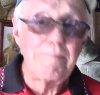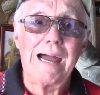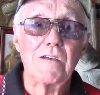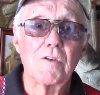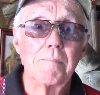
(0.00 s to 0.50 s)

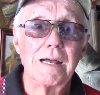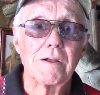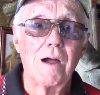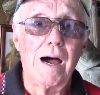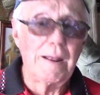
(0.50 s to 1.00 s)
bass have been
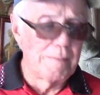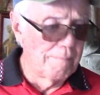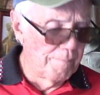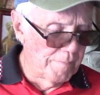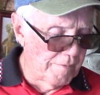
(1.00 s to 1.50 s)
caught,
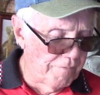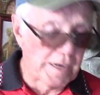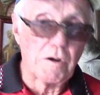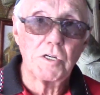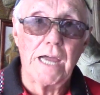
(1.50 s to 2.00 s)

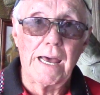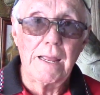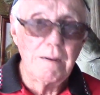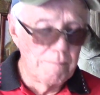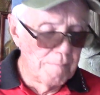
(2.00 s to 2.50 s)
flicker shadding.